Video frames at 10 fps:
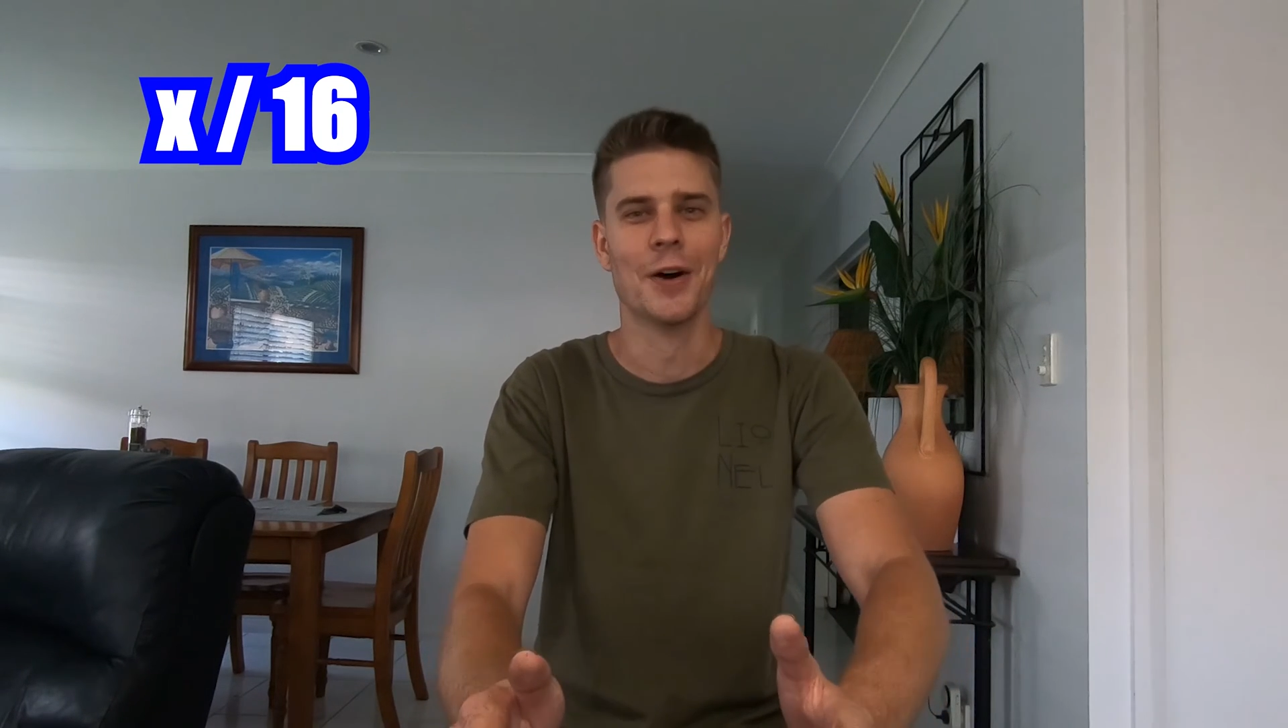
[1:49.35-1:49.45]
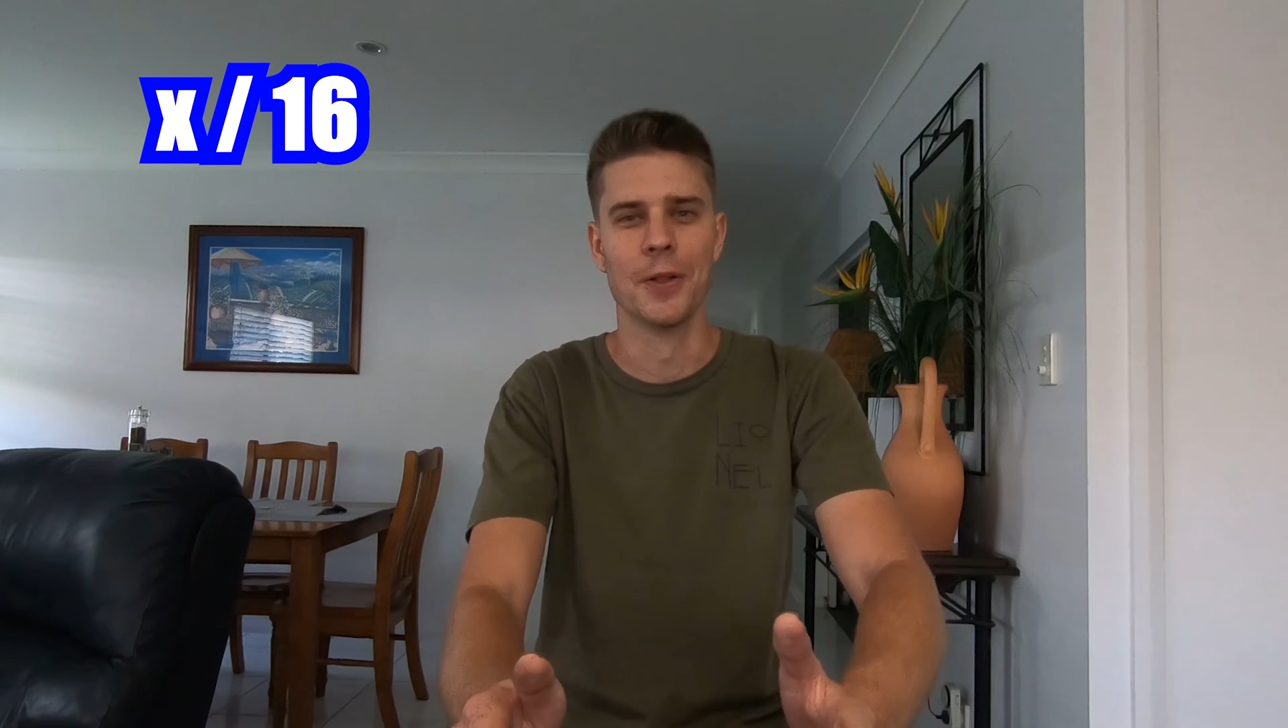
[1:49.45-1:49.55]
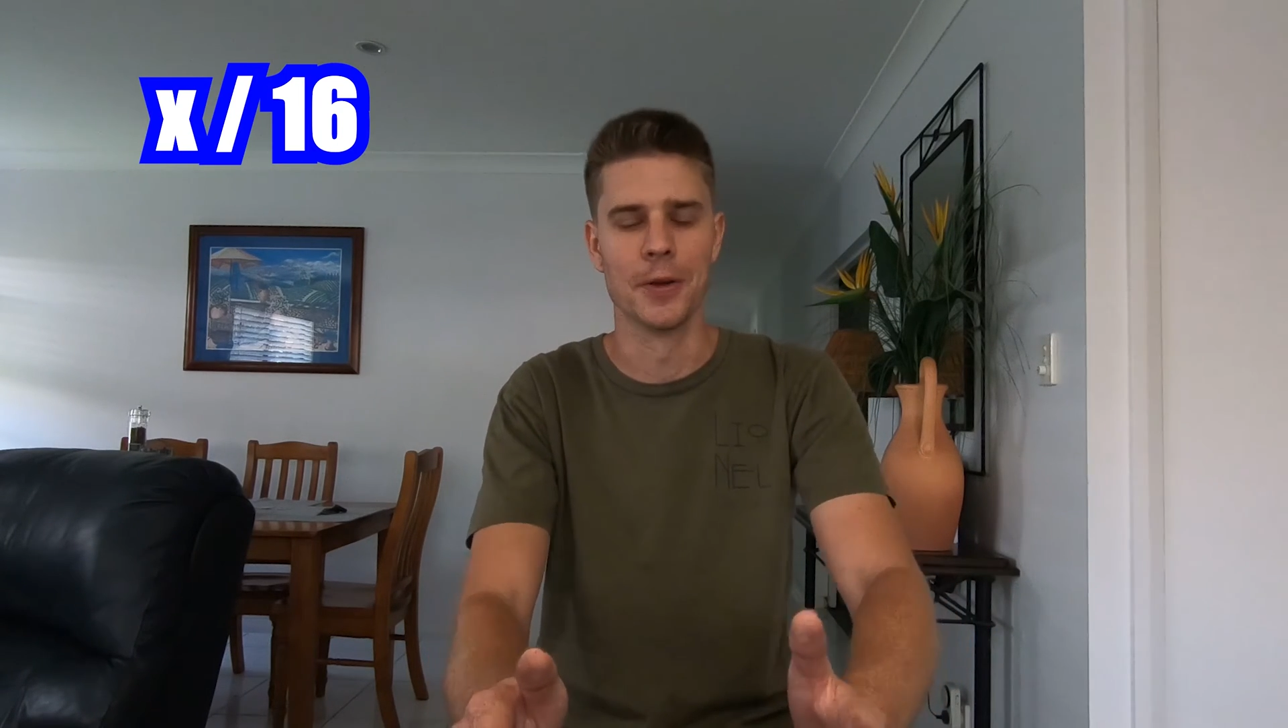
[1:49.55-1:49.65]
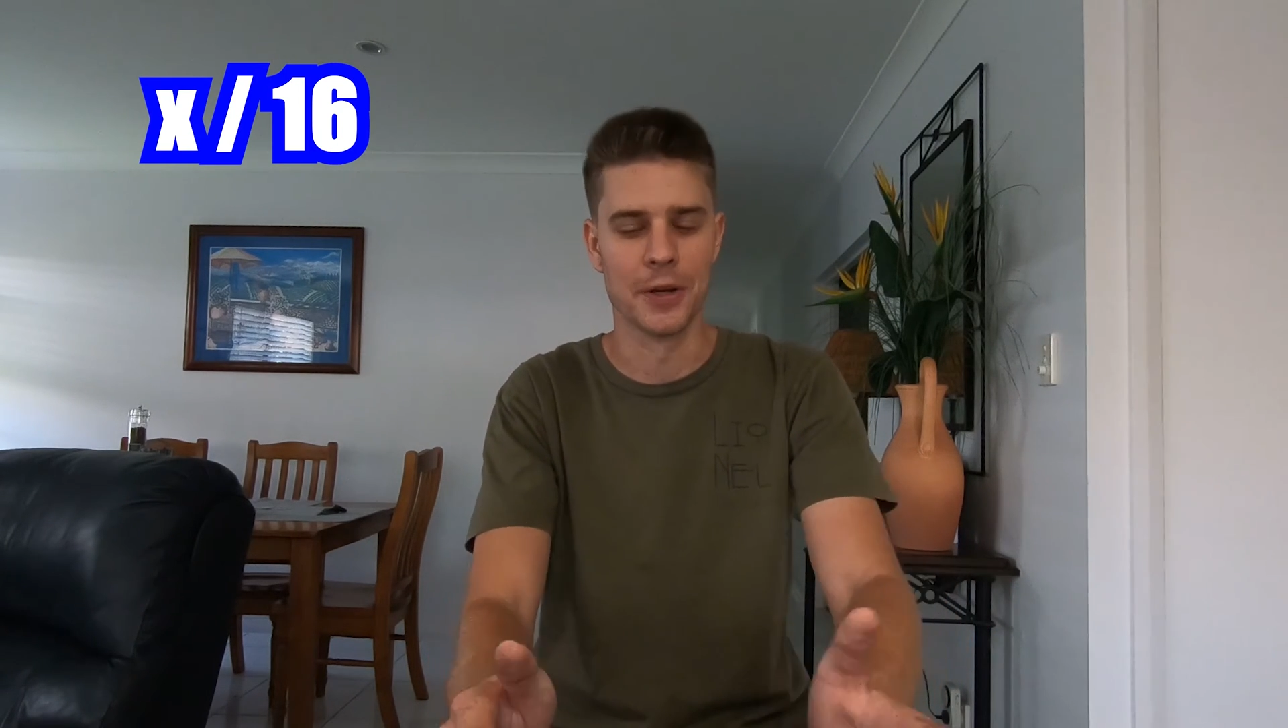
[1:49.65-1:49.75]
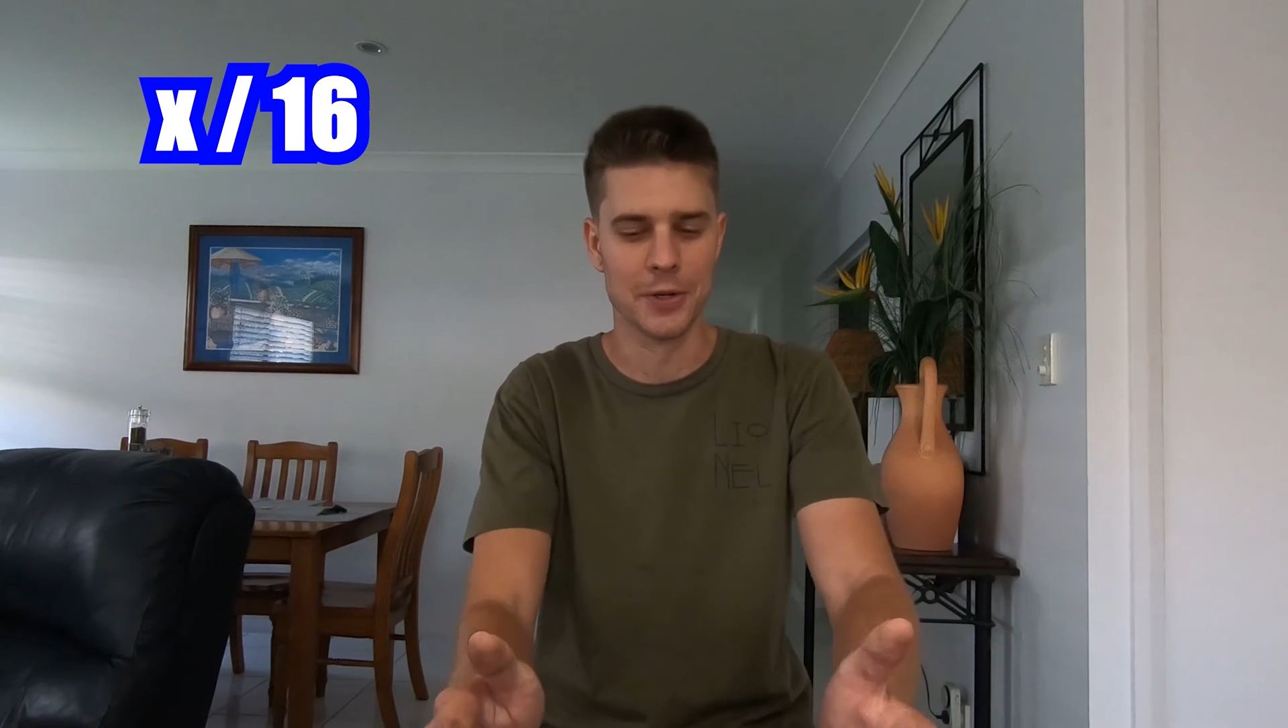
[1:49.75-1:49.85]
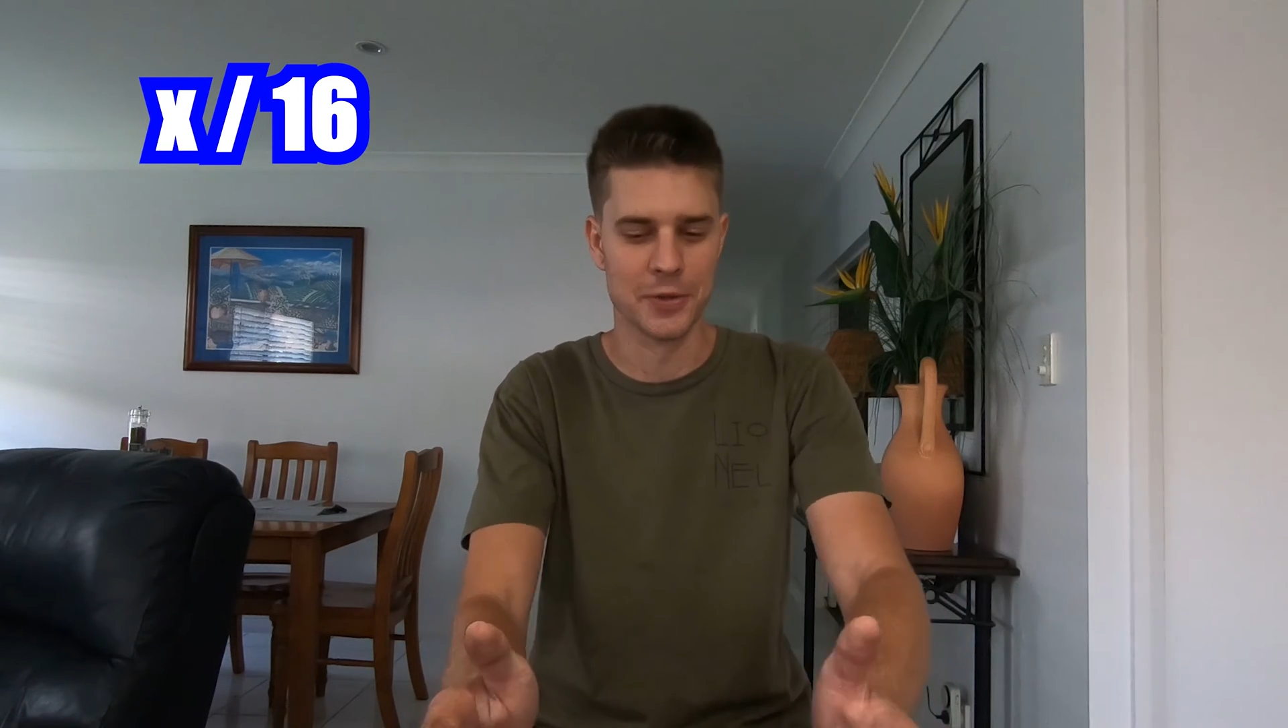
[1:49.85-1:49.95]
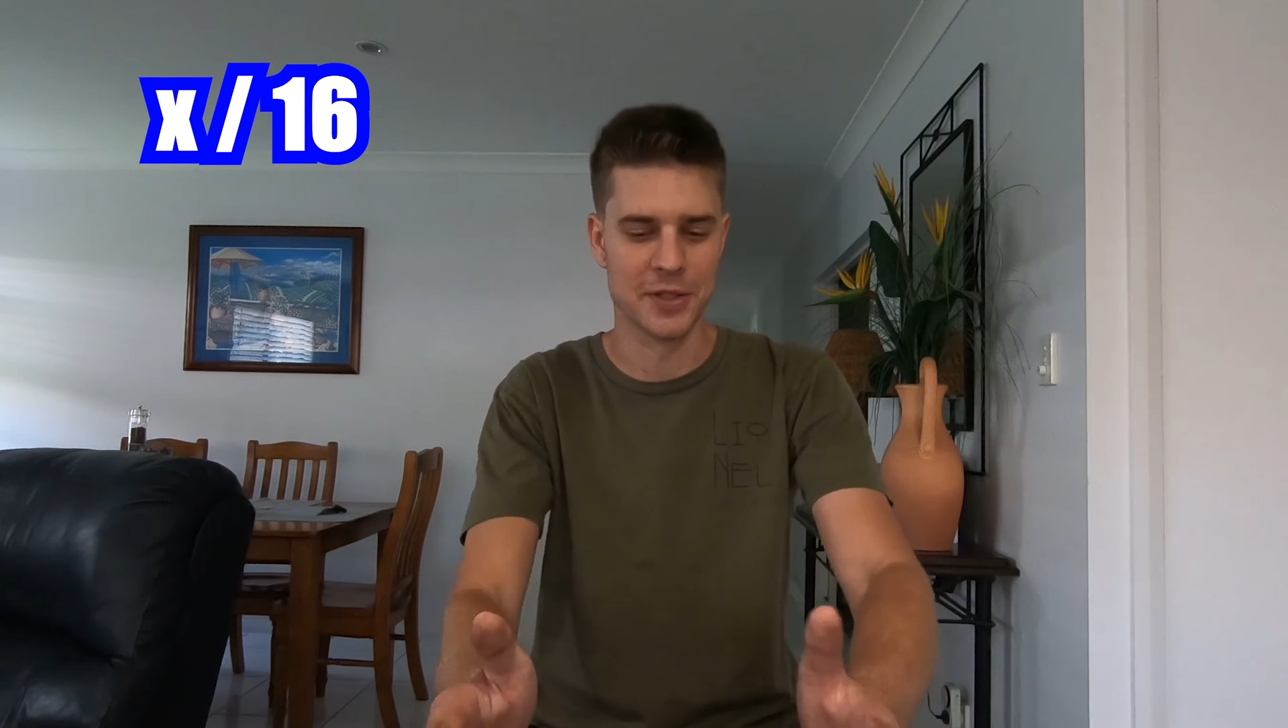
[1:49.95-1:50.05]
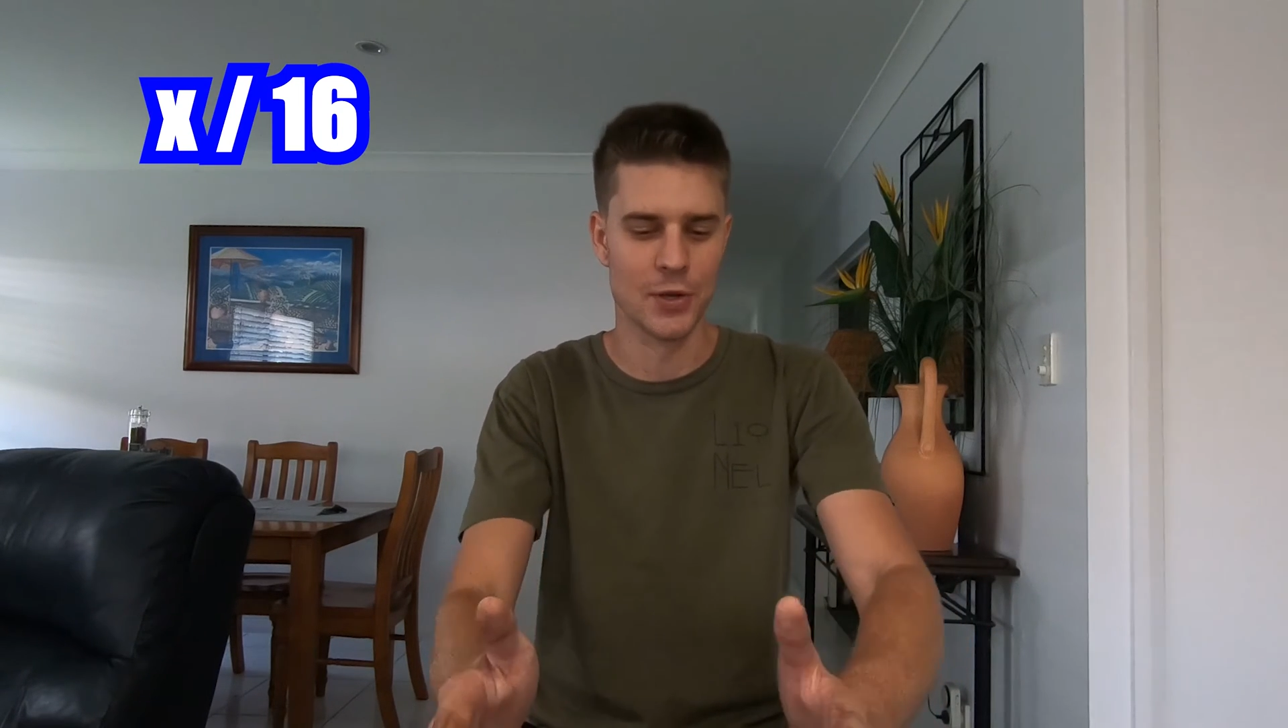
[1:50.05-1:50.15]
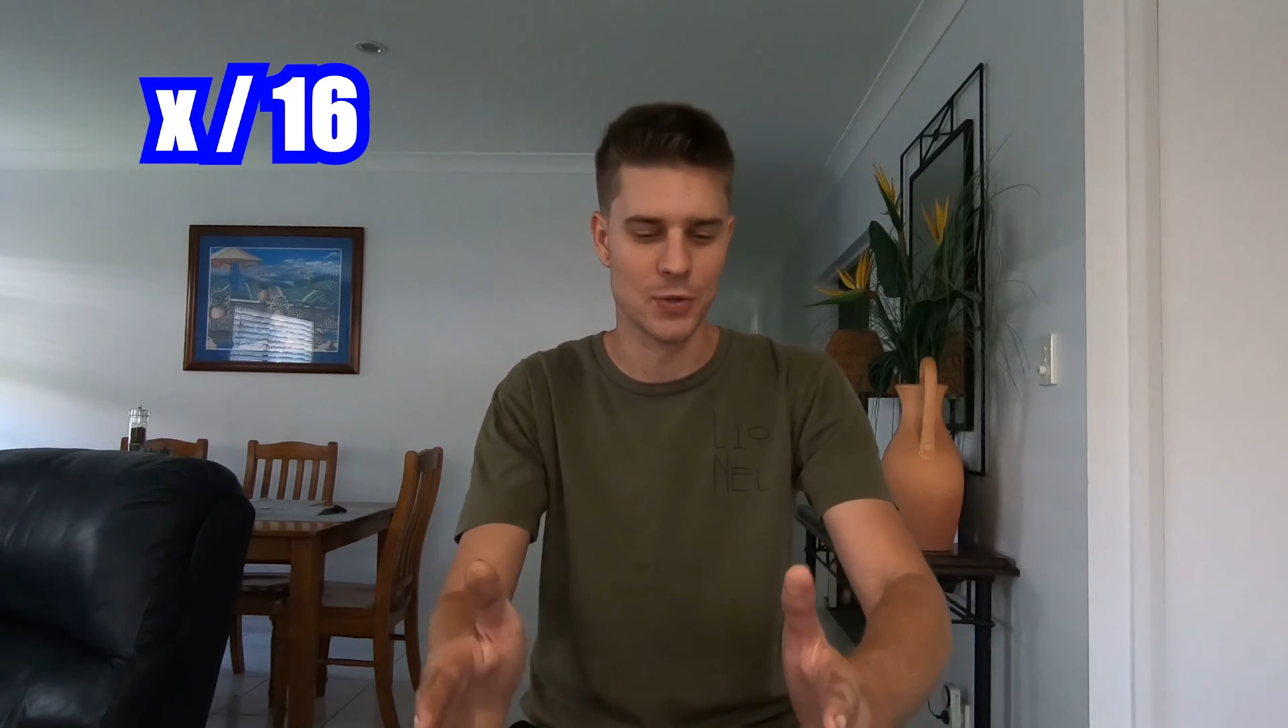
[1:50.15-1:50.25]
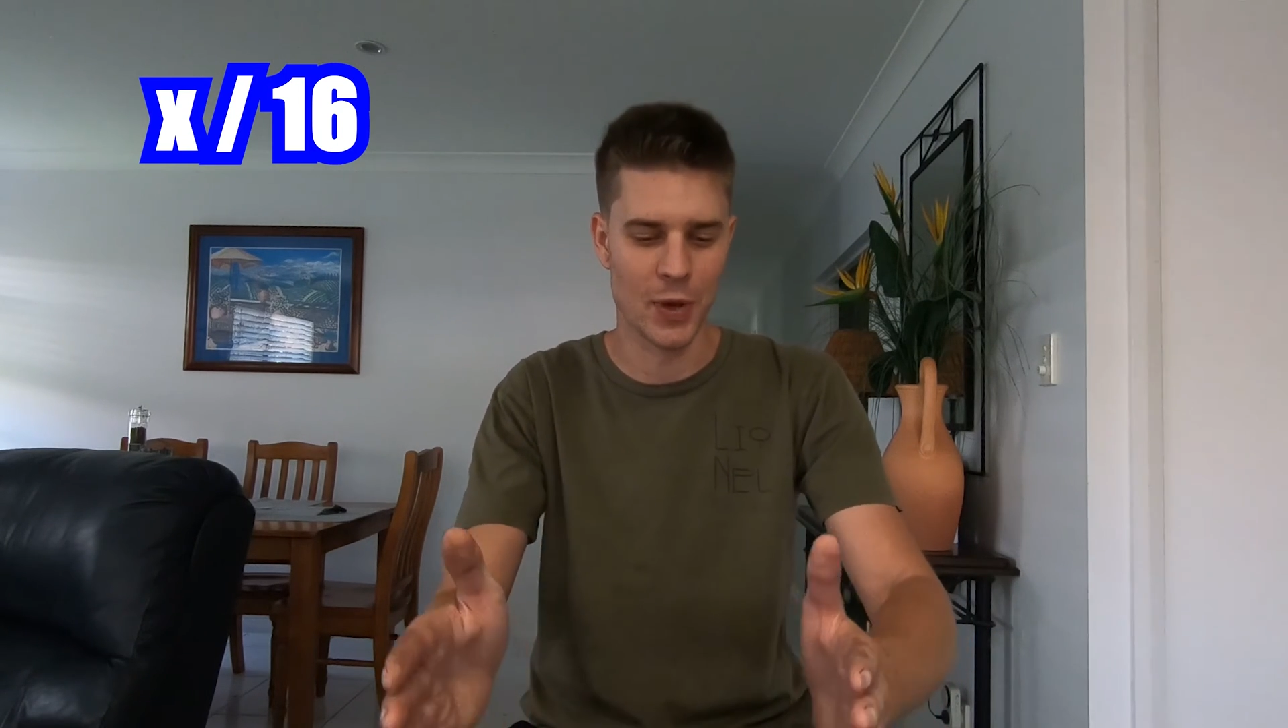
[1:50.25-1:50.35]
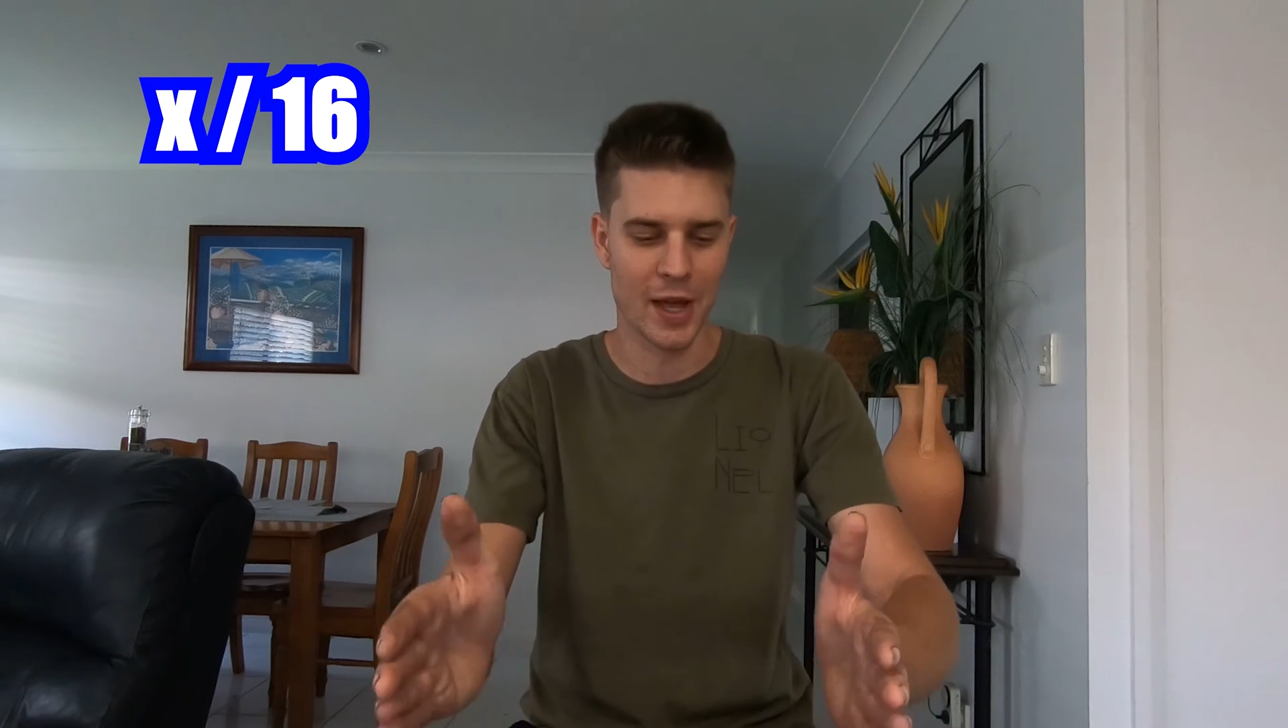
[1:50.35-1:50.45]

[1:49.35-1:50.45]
All I'm gonna do is teach you